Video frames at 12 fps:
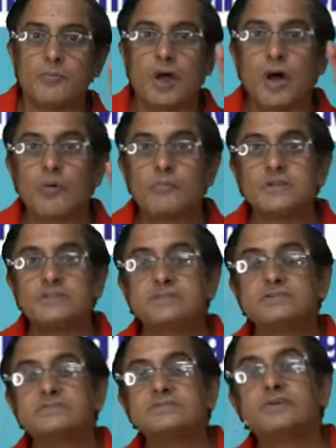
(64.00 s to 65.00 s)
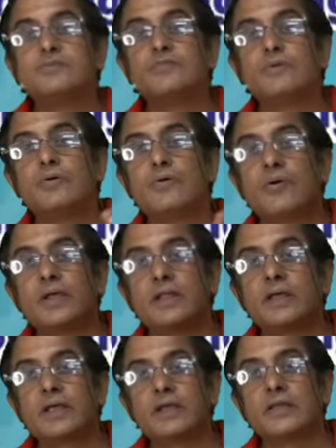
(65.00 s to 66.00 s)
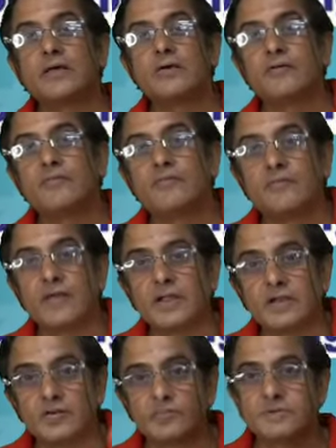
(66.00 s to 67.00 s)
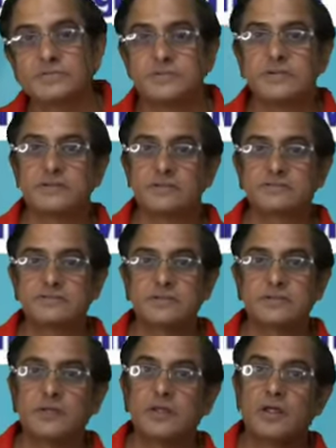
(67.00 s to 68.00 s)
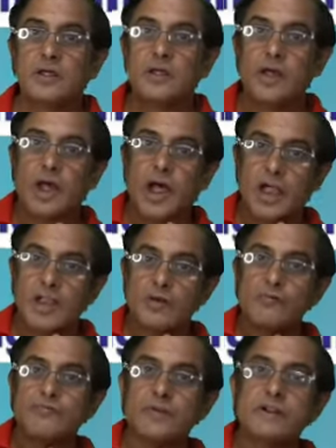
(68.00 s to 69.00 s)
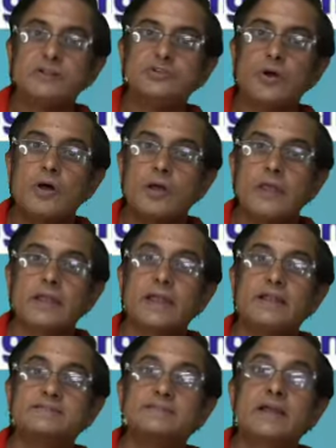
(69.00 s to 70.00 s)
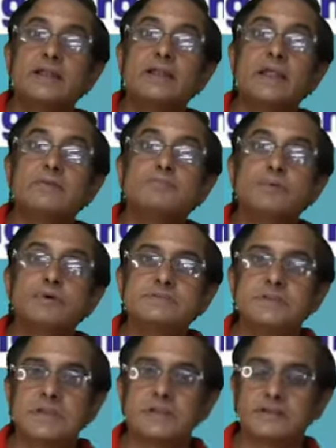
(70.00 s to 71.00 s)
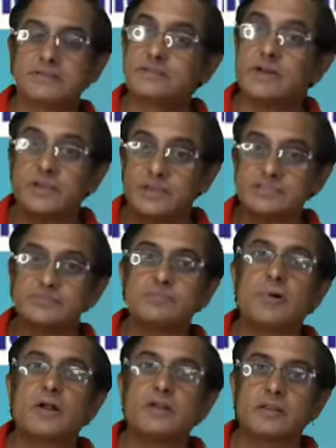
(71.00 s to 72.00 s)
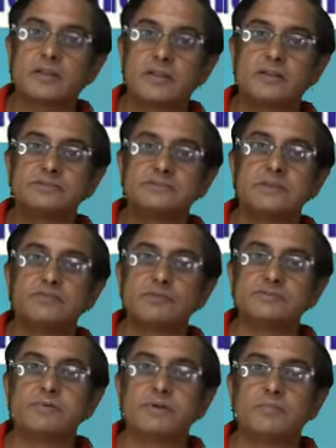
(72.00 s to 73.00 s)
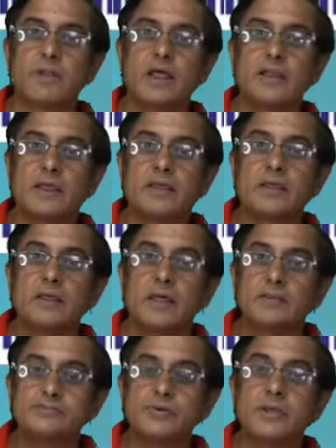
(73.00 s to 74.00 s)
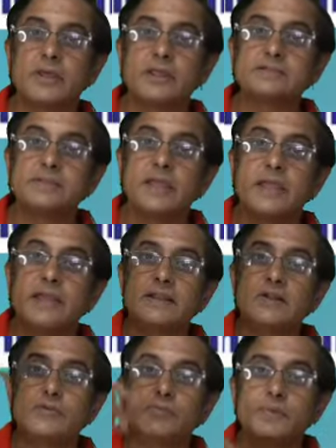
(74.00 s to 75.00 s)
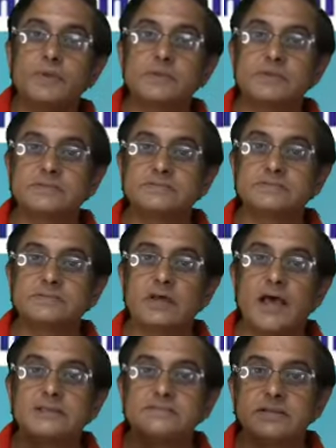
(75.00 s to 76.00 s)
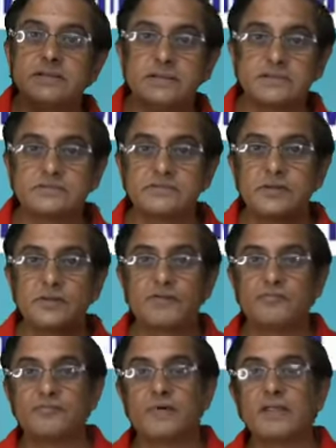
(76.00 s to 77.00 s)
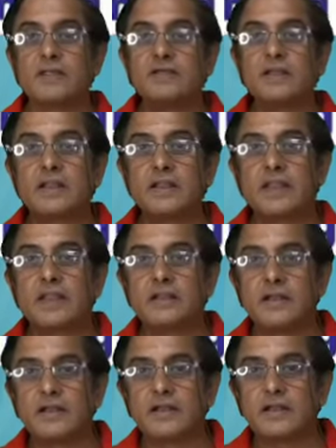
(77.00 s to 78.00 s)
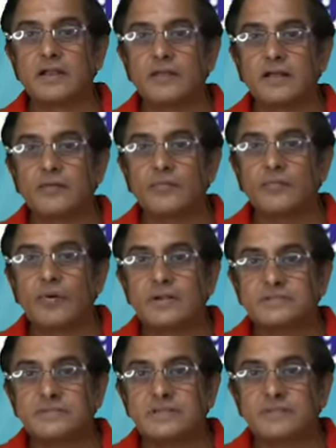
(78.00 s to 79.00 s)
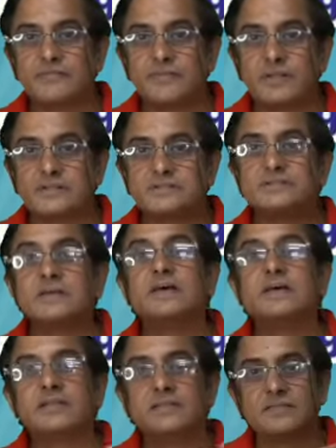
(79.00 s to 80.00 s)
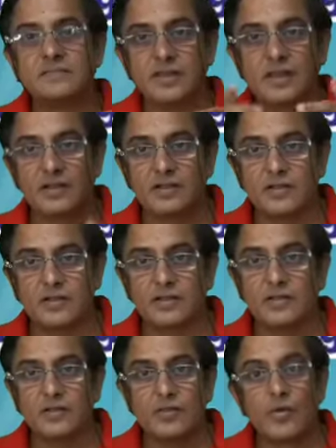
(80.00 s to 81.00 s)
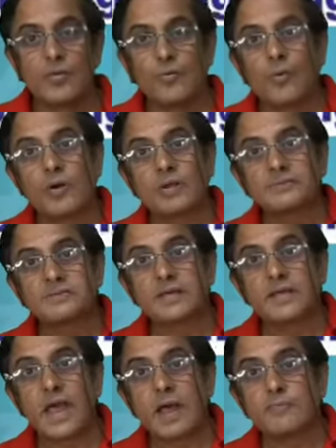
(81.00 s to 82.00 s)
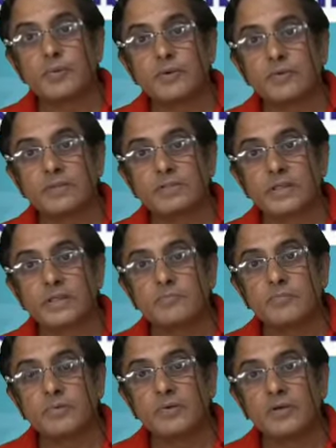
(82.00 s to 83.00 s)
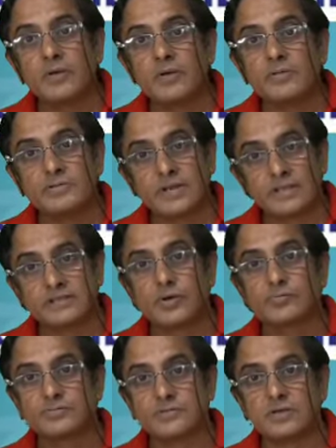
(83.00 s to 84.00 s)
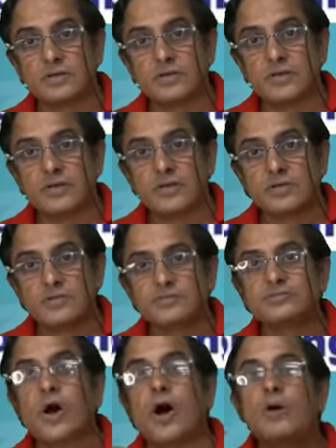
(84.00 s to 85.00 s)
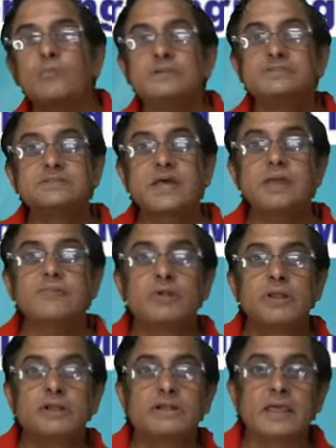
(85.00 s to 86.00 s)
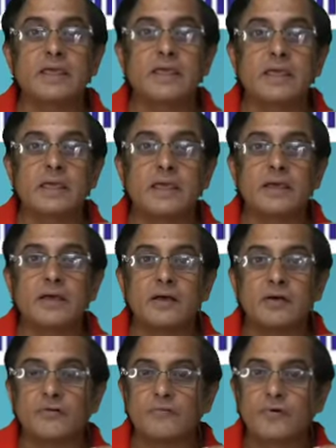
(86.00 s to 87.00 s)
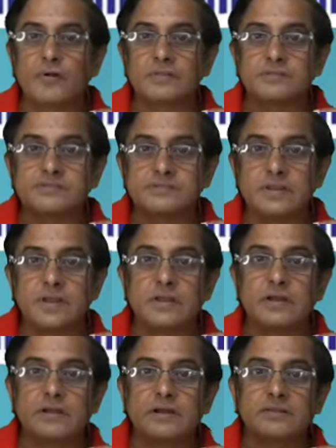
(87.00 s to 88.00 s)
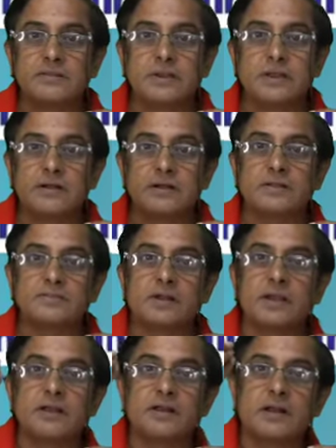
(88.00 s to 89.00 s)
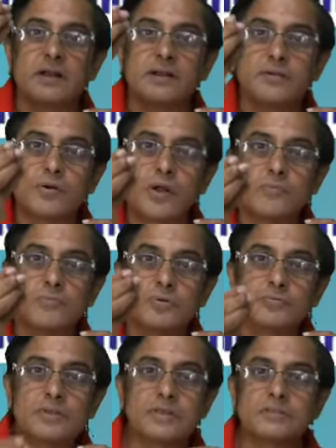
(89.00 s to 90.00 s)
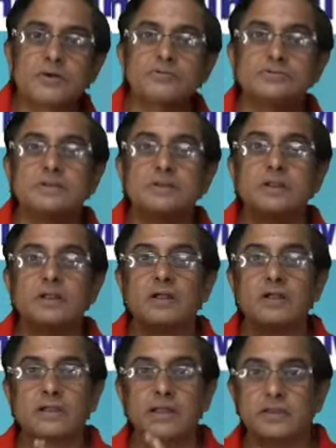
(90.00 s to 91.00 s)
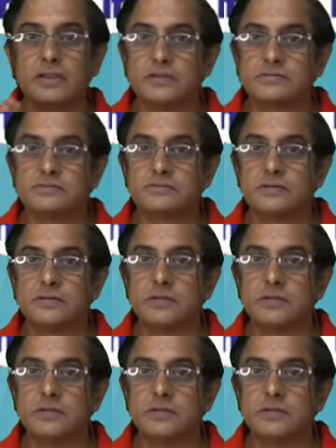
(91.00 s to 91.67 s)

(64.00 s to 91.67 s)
But how much is Viru going to get? 500 rupees interest. And our friend Joy gets 10% interest. So he is smarter in his investment planning. So he gets 80 rupees as interest. 500 and 800. What is the difference? 300. What is the gap between them? 3,000. So how much time will it take for this 300 to come to 3,000? 10 years.